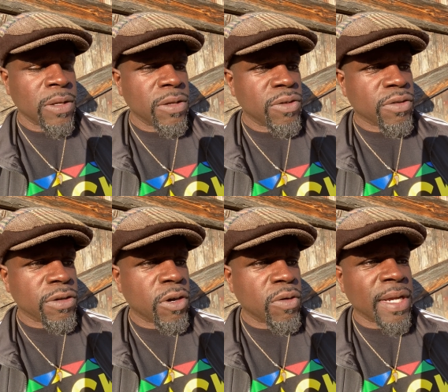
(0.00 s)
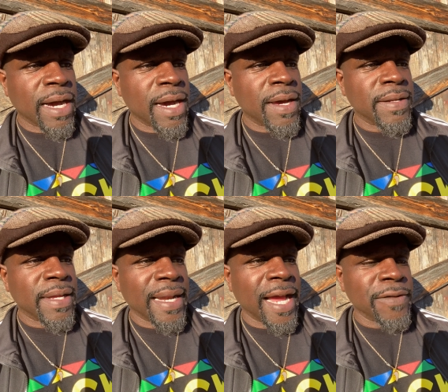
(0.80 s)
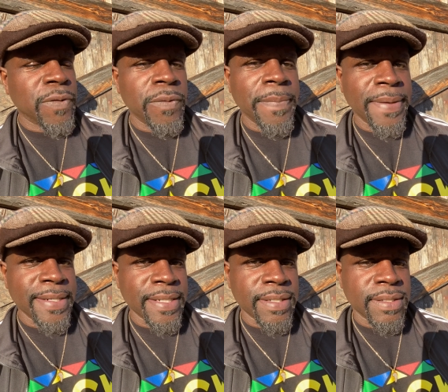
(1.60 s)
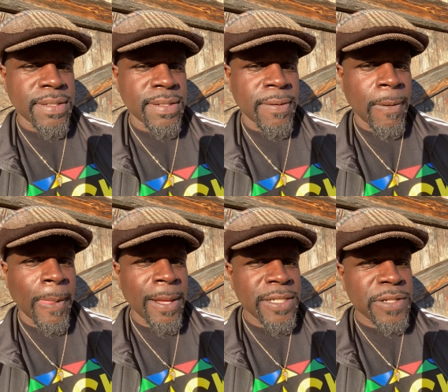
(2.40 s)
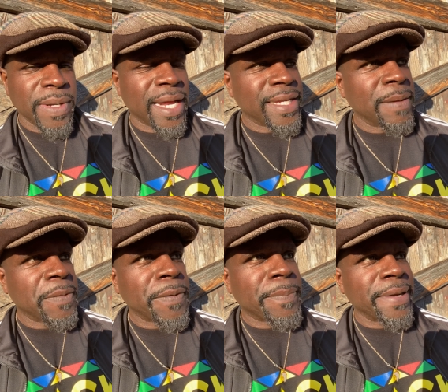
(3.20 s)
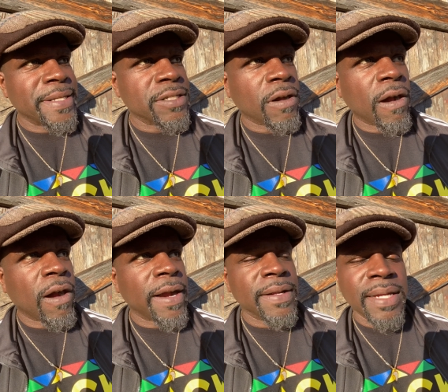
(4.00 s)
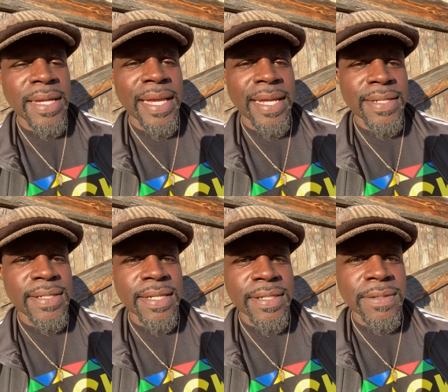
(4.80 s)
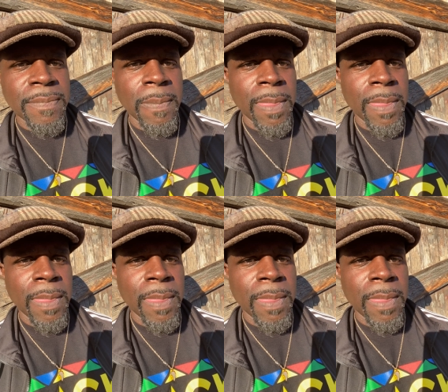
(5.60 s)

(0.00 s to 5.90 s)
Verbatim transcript: you can go to God and ask for repentance. So we got to keep a repentance heart in this season.